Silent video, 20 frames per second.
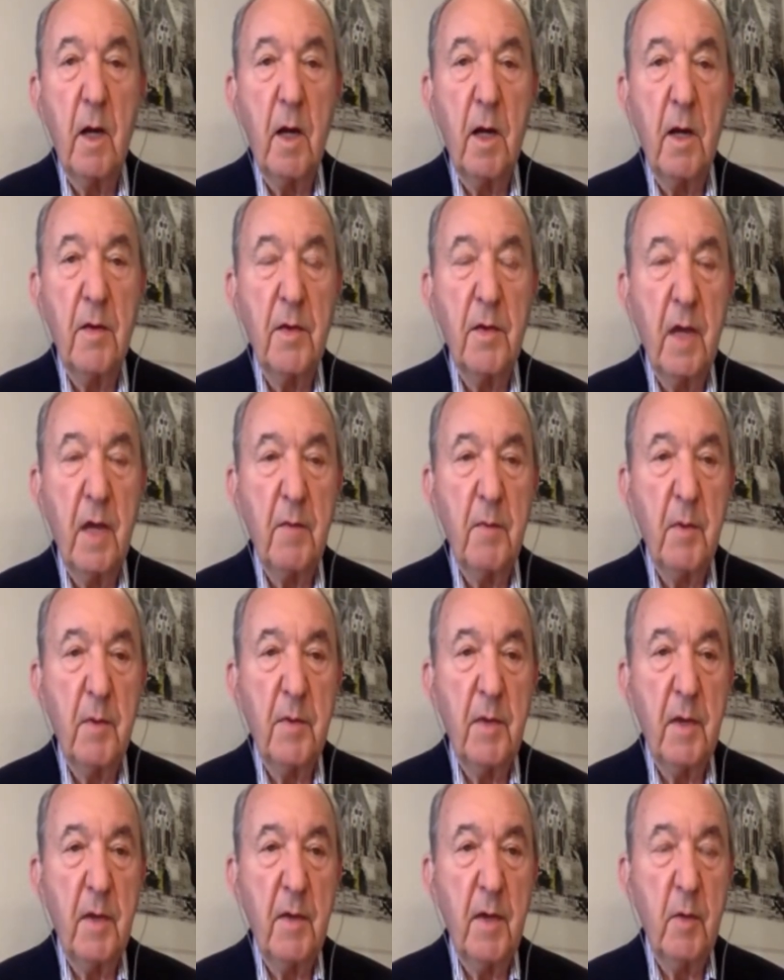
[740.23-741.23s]

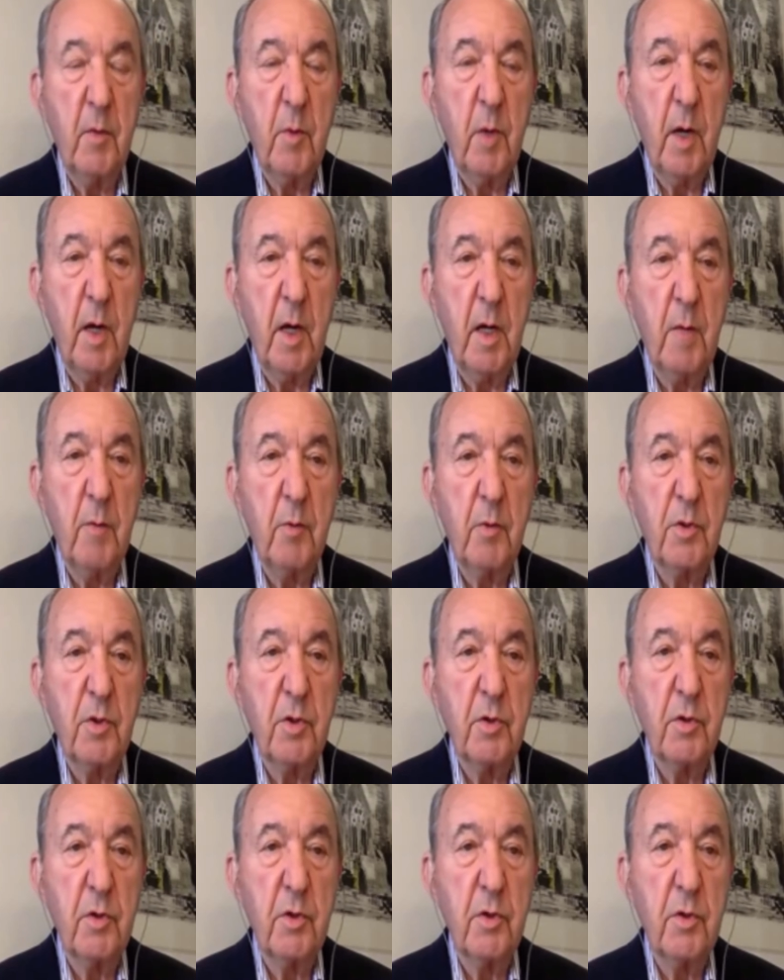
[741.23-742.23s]
that we are able
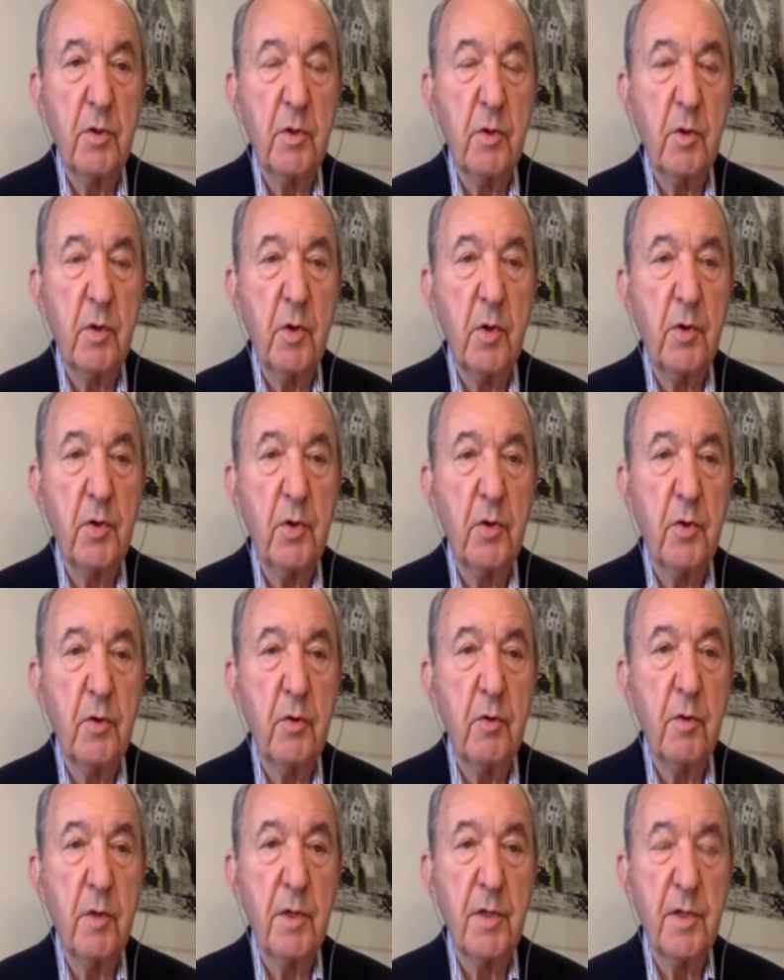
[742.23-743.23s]
to
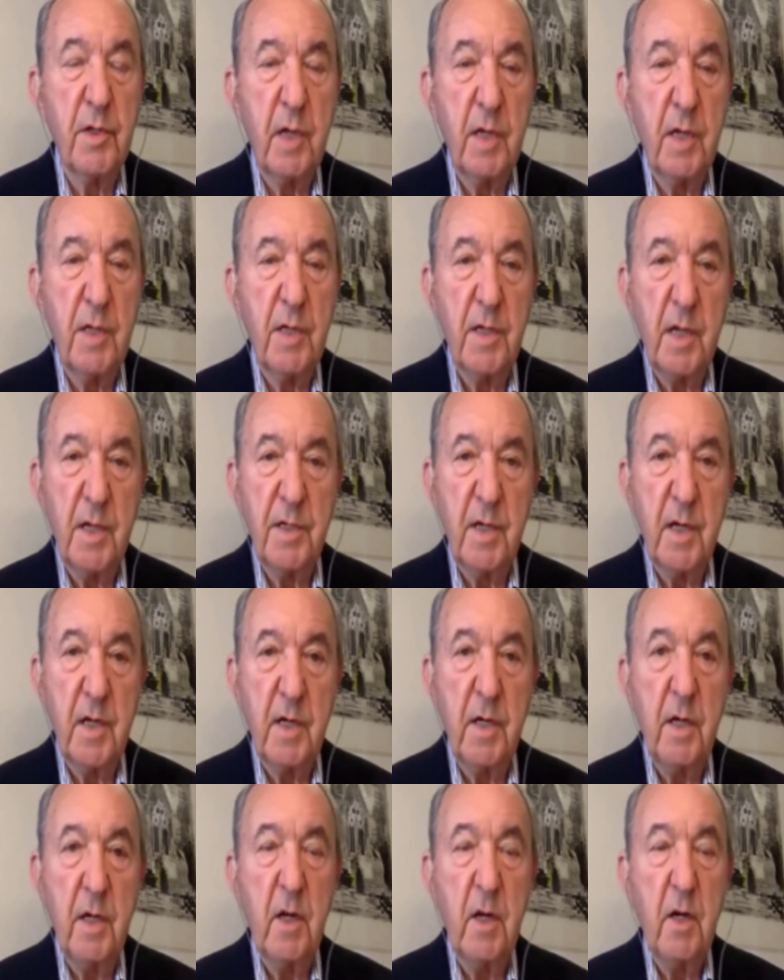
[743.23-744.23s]
do this, as I
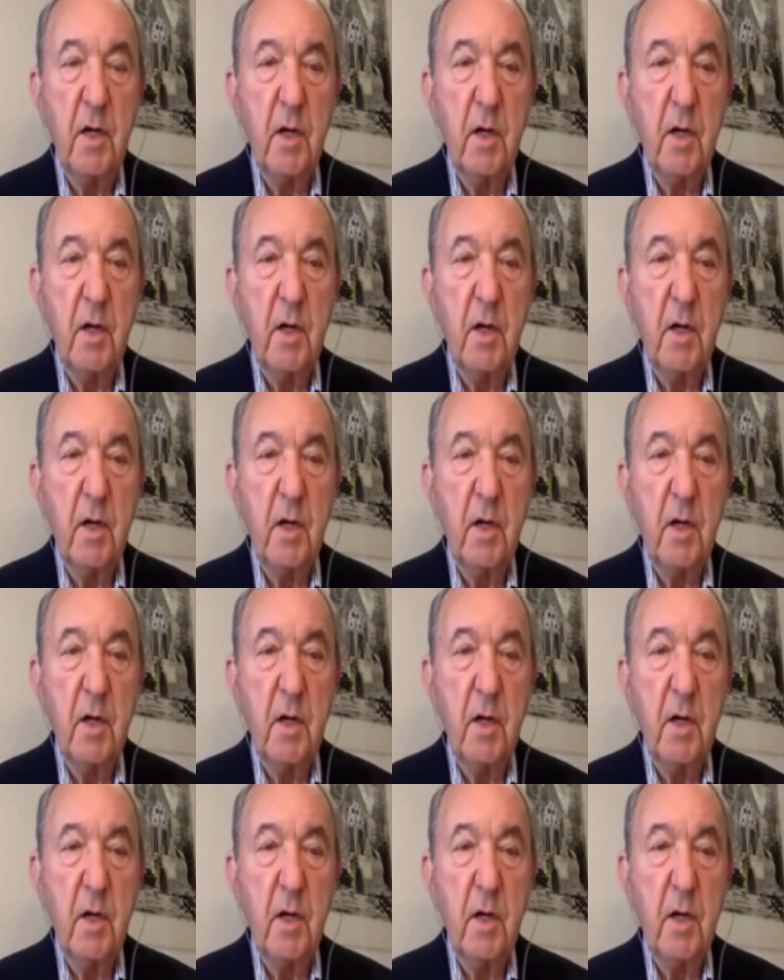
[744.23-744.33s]
say,